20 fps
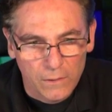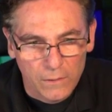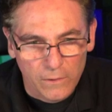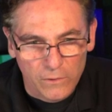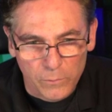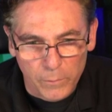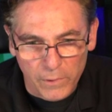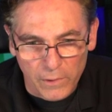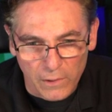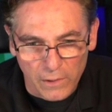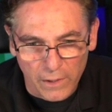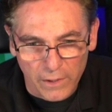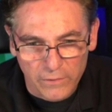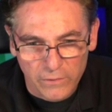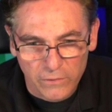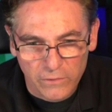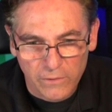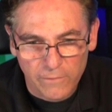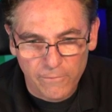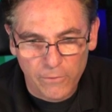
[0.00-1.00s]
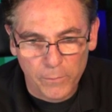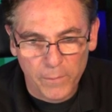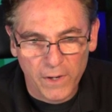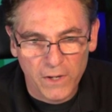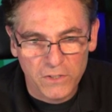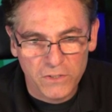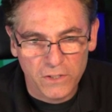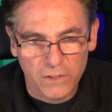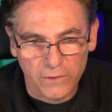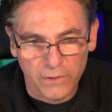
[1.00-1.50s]
Gives me the license
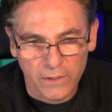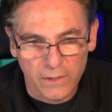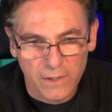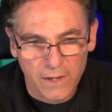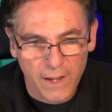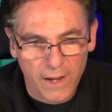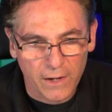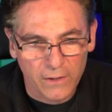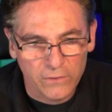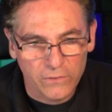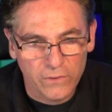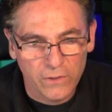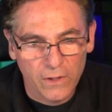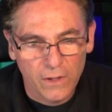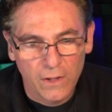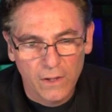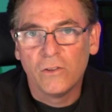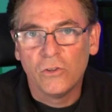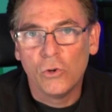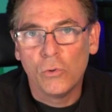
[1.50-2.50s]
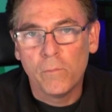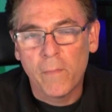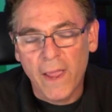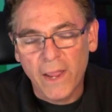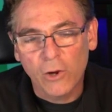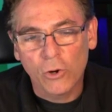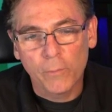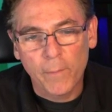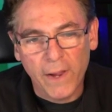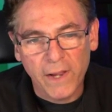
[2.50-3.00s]
information. I'll hit next. You
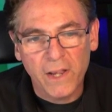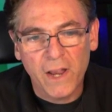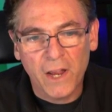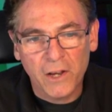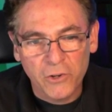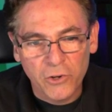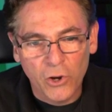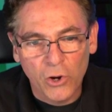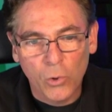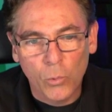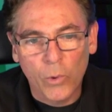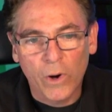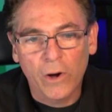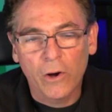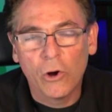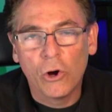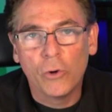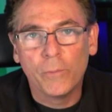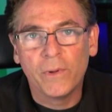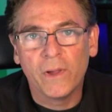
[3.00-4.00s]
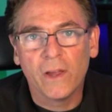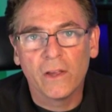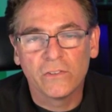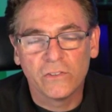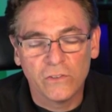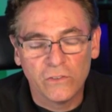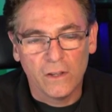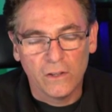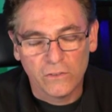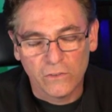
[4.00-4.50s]
may or may not know where
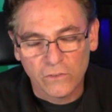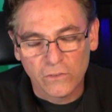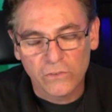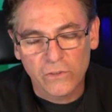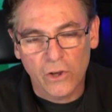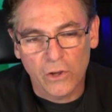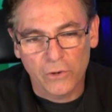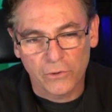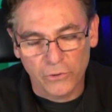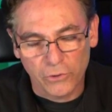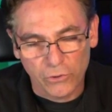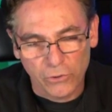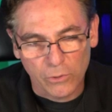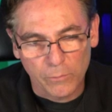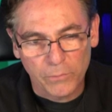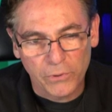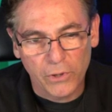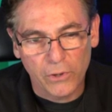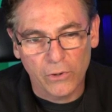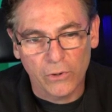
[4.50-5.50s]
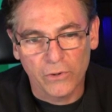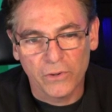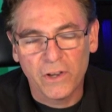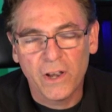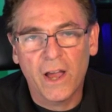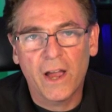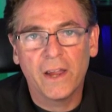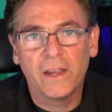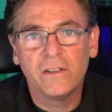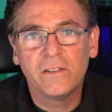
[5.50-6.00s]
OBS is installed on your computer.
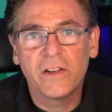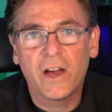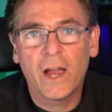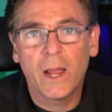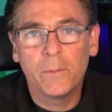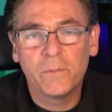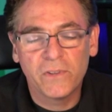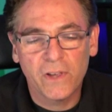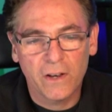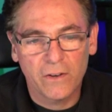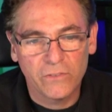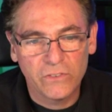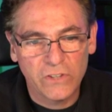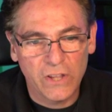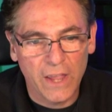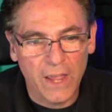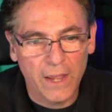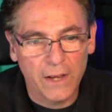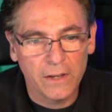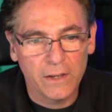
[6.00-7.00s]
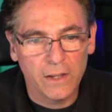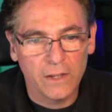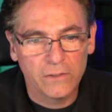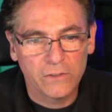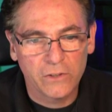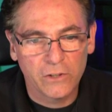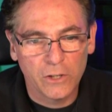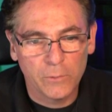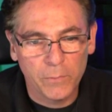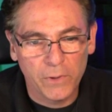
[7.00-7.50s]
Nine times out of 10, it's
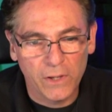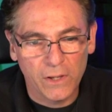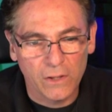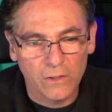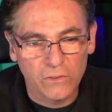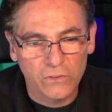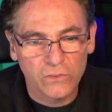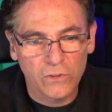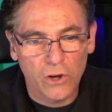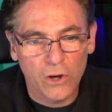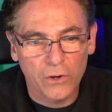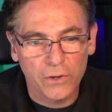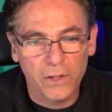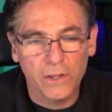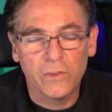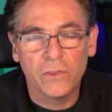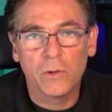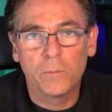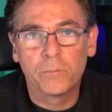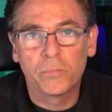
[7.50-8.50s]
going to be installed in the